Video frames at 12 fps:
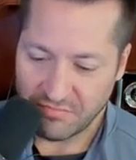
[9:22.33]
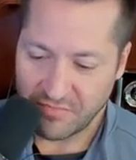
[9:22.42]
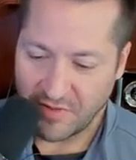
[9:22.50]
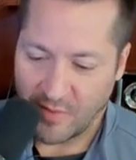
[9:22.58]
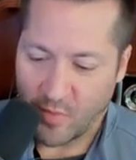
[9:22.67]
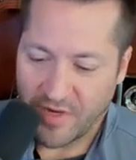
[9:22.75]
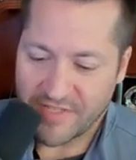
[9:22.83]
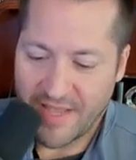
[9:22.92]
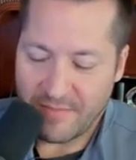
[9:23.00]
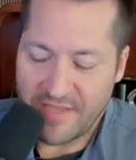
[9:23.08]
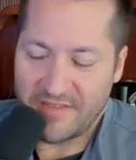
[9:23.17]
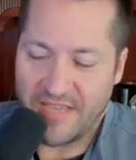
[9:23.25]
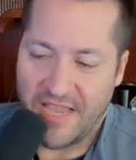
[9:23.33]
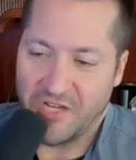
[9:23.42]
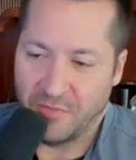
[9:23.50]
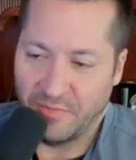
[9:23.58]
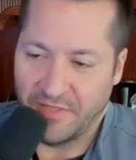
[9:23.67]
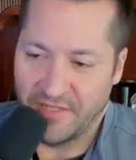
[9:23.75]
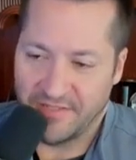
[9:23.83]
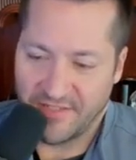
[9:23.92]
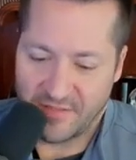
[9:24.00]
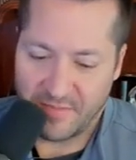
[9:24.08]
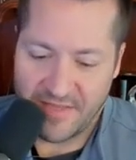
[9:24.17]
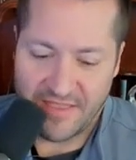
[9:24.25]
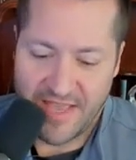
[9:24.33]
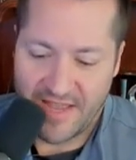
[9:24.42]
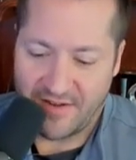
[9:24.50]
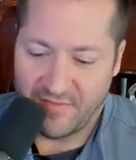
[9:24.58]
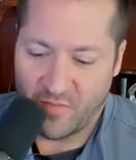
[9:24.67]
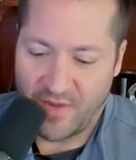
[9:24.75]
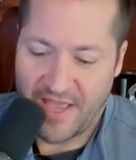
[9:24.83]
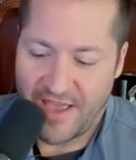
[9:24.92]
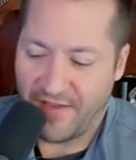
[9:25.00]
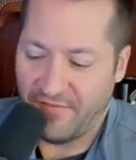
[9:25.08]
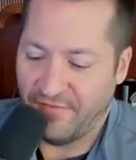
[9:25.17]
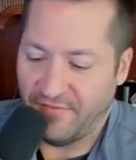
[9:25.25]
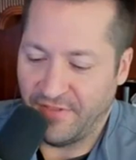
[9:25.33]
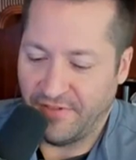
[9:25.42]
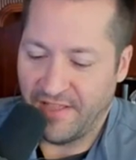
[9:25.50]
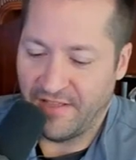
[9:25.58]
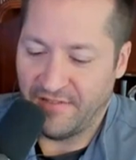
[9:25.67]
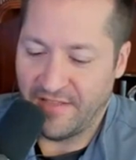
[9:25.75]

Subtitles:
Like, what does that mean tangibly? Does this mean that we have little